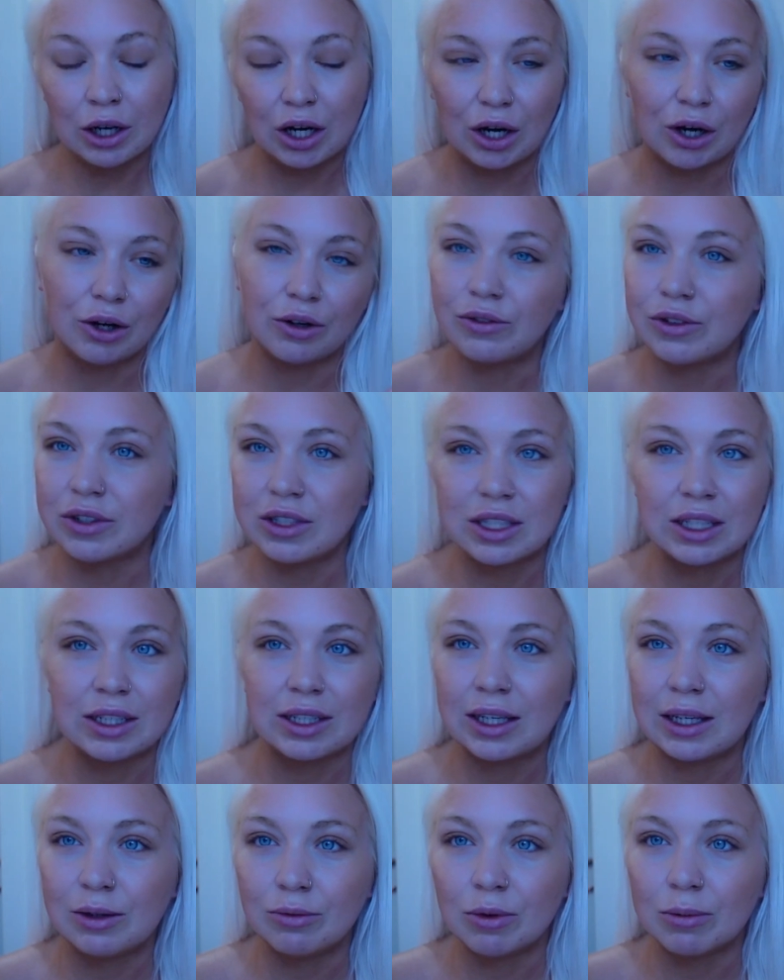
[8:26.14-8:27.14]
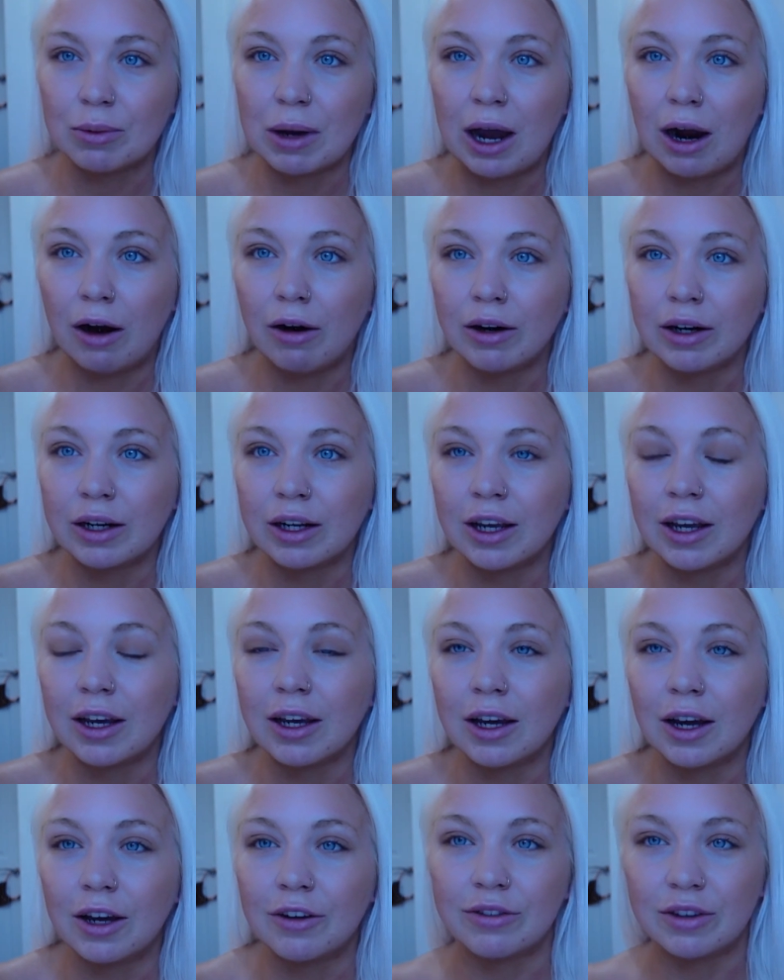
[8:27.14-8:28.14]
obviously keep repairing
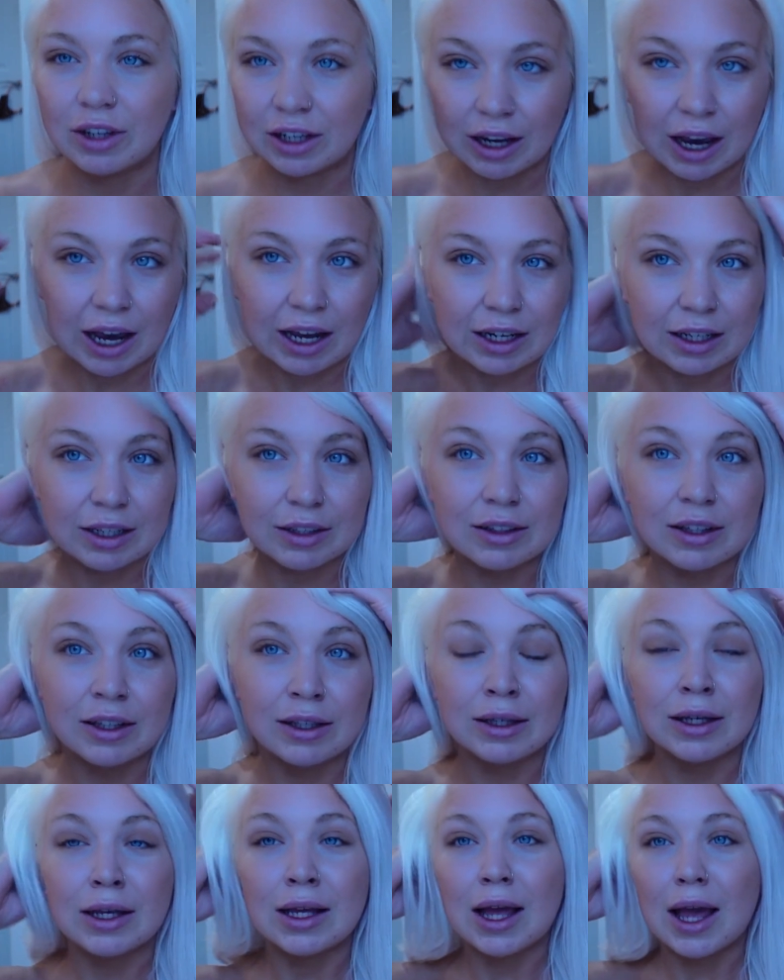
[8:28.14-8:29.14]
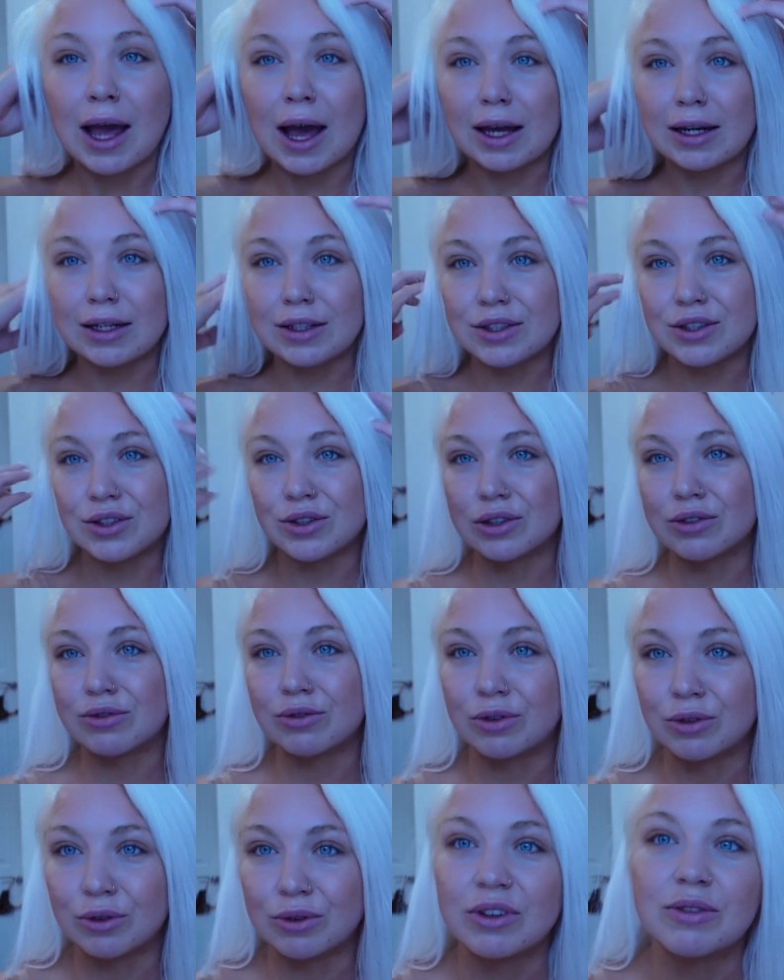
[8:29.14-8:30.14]
it. I think any sort of
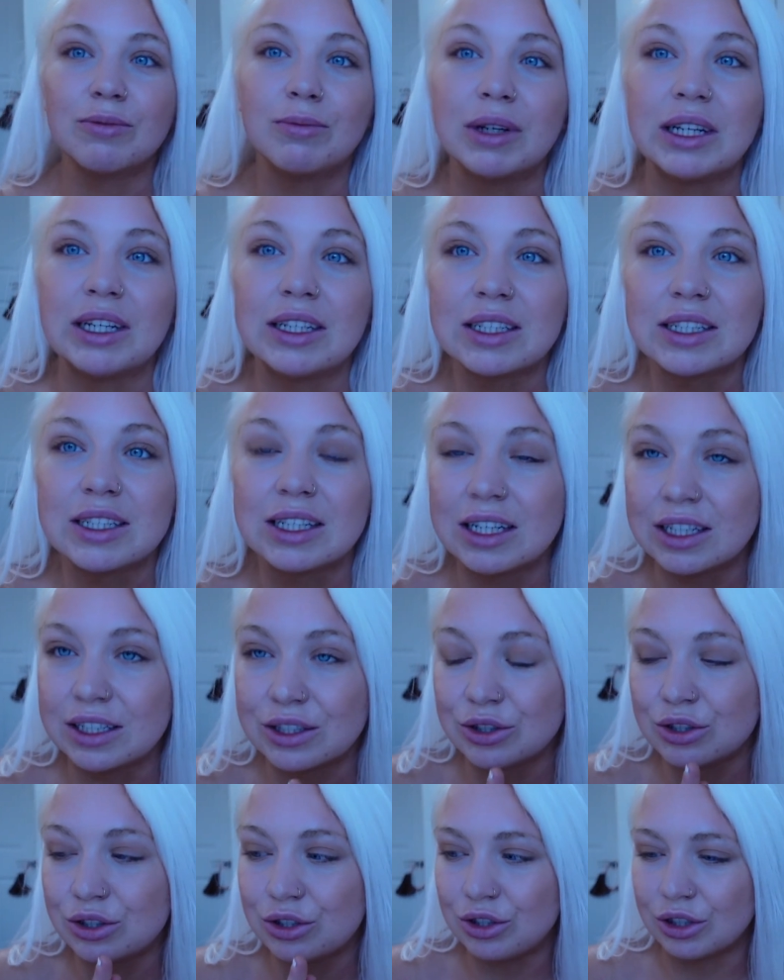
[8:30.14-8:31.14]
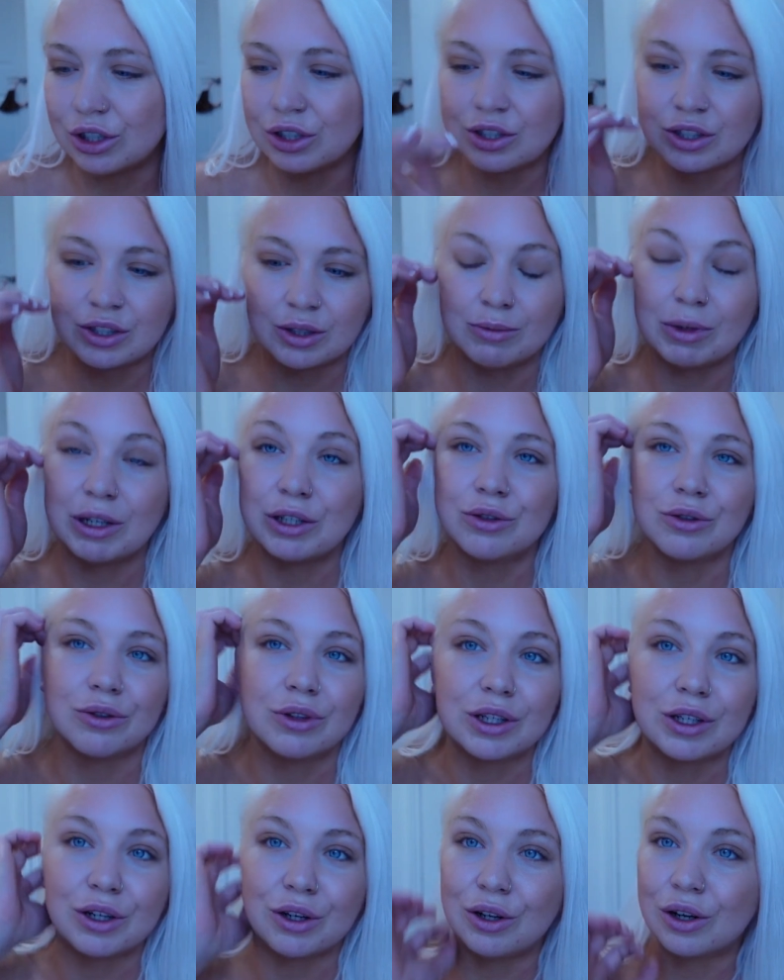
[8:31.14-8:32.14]
rule with bleach is just to make sure
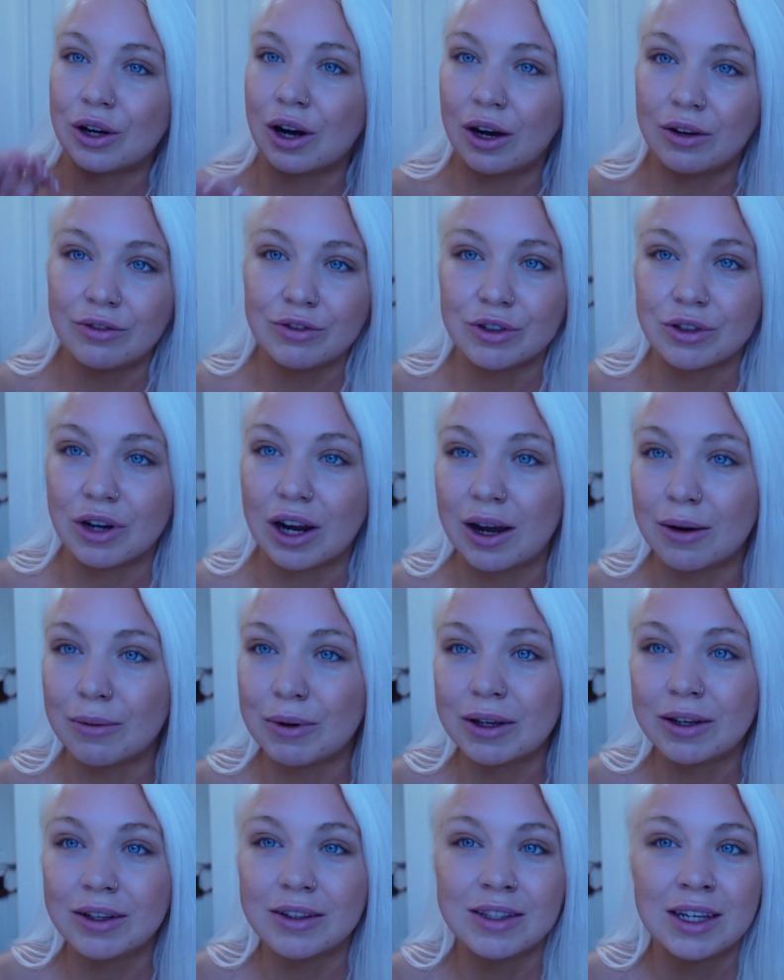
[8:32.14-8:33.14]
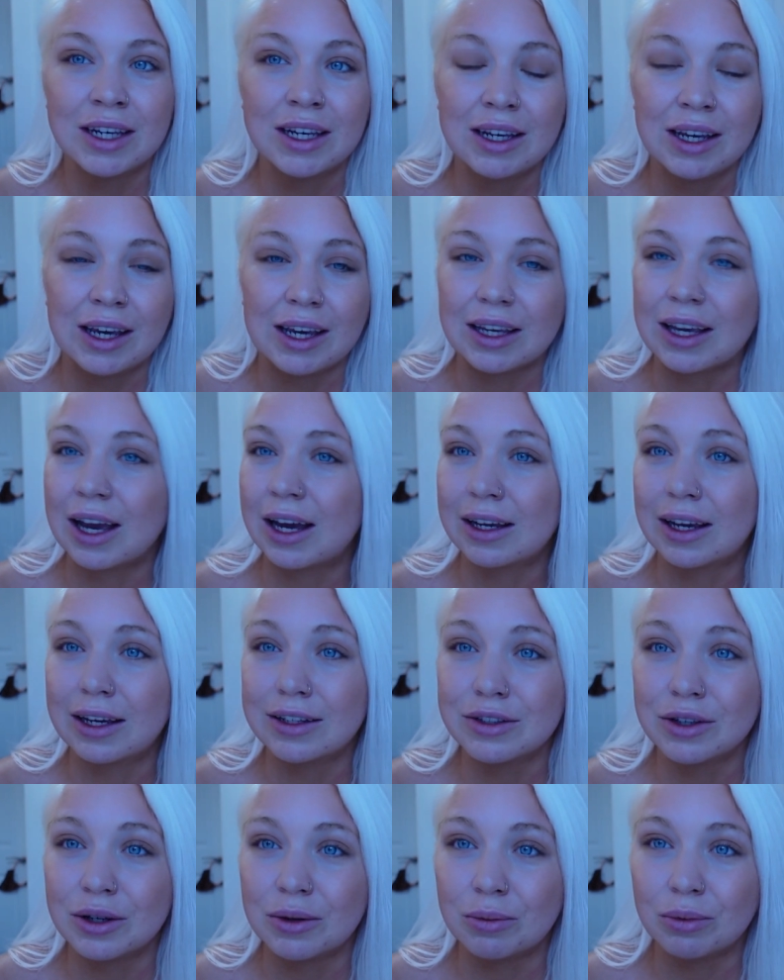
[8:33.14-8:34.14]
that you look after your hair, because it can get
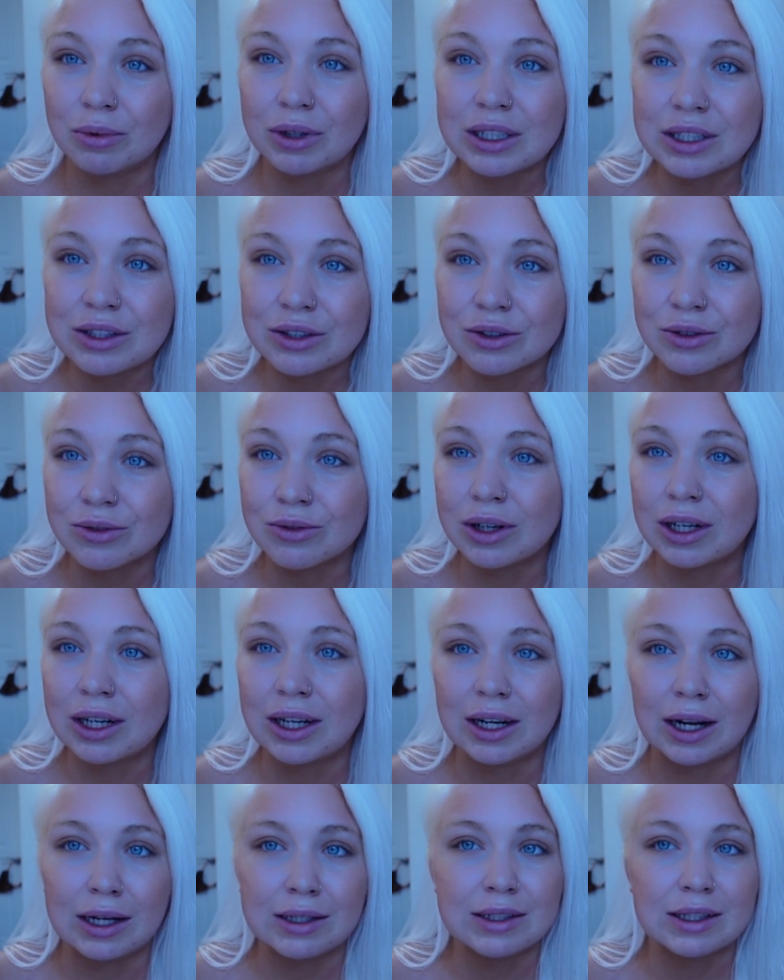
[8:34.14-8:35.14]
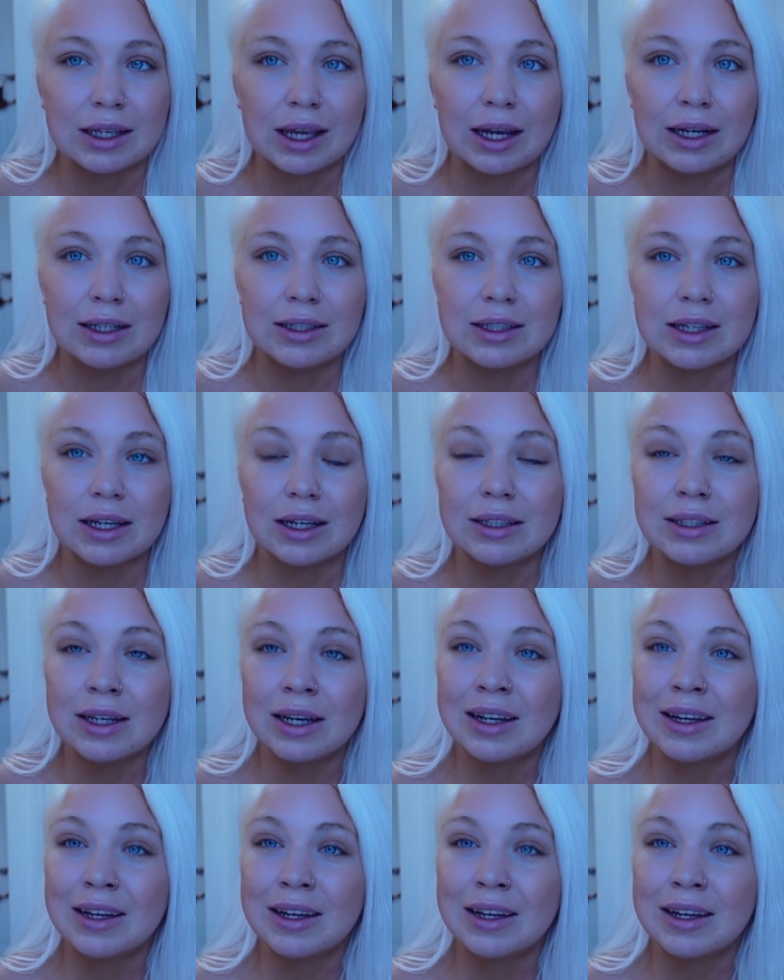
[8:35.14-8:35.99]
so brittle, really elasticated.